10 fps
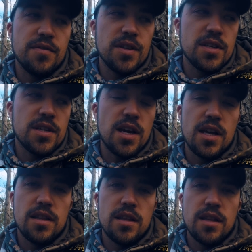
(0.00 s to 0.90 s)
for this
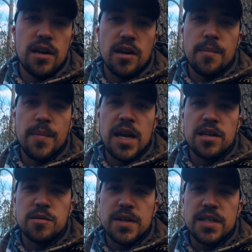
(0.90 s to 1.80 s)
hunt, they're a
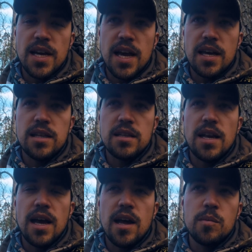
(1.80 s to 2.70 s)
management tag, and
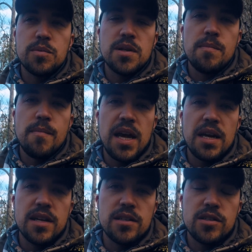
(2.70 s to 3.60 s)
that helps them
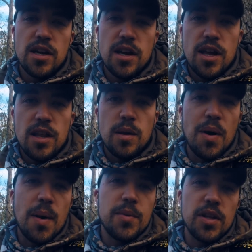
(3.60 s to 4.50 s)
manage the
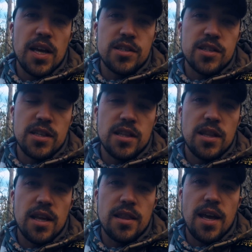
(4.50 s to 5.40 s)
population
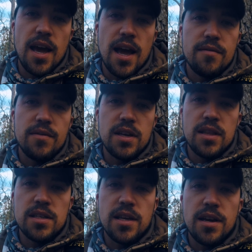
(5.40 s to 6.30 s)
that they have
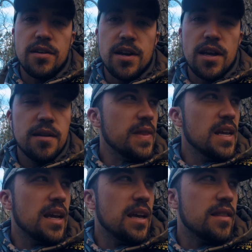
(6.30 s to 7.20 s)
in this area.
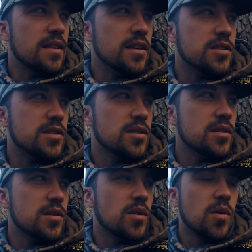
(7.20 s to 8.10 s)
And there's
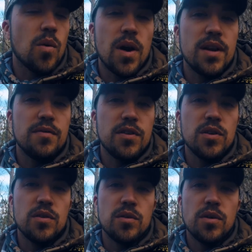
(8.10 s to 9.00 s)
quite a
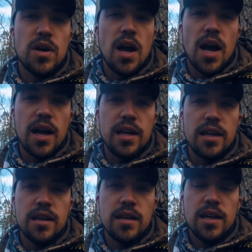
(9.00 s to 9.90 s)
few
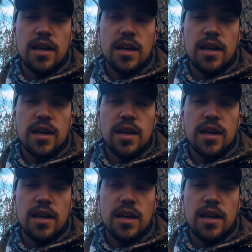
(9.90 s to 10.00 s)
hine